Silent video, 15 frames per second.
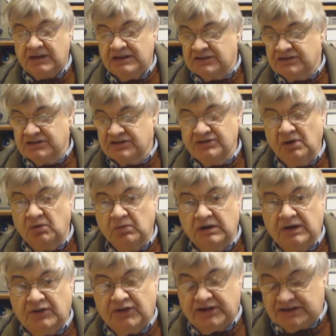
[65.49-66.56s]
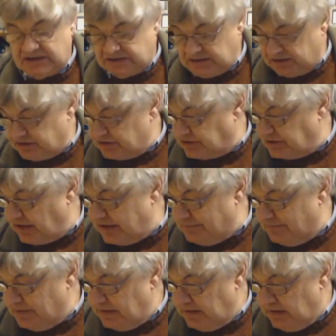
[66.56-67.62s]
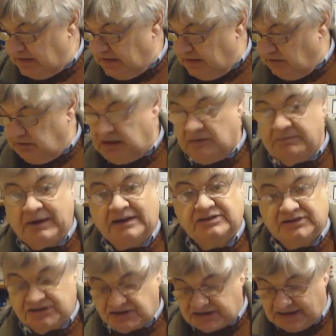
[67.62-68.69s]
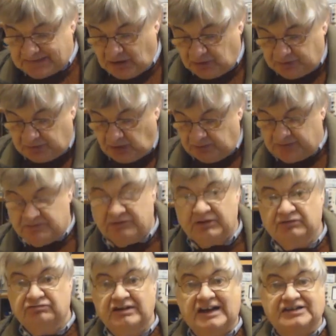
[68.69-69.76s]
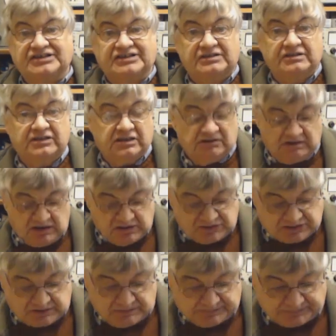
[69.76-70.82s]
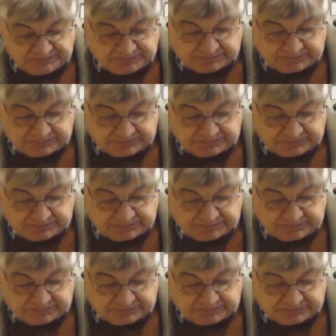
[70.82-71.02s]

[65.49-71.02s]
It's just not worth it. It's such a shame. You know, back to the same old problem with rust and corrosion.